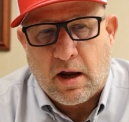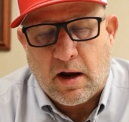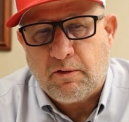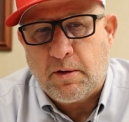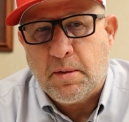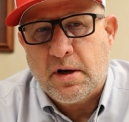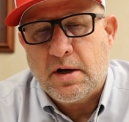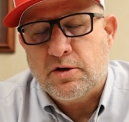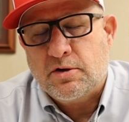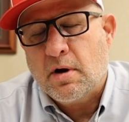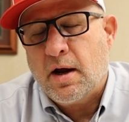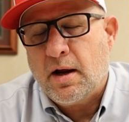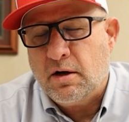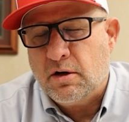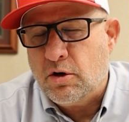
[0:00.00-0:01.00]
Everybody's
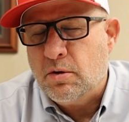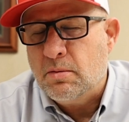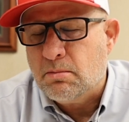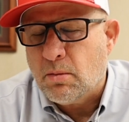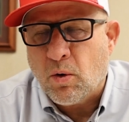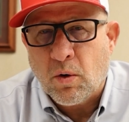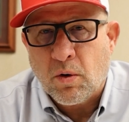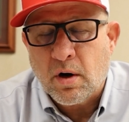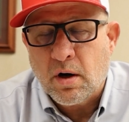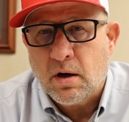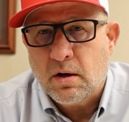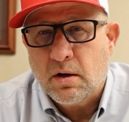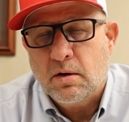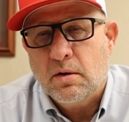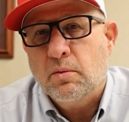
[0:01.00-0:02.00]
trying to do
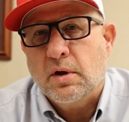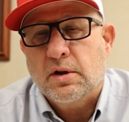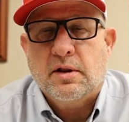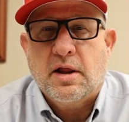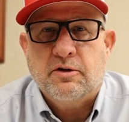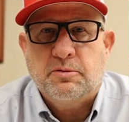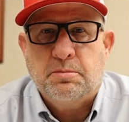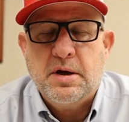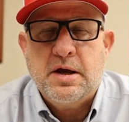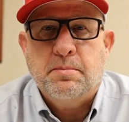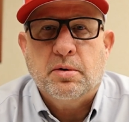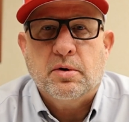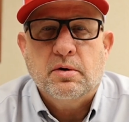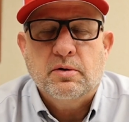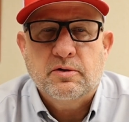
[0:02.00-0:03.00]
more with less
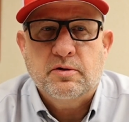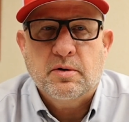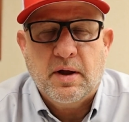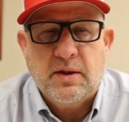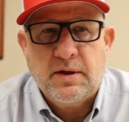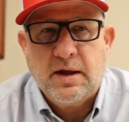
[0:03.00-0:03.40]
people. So I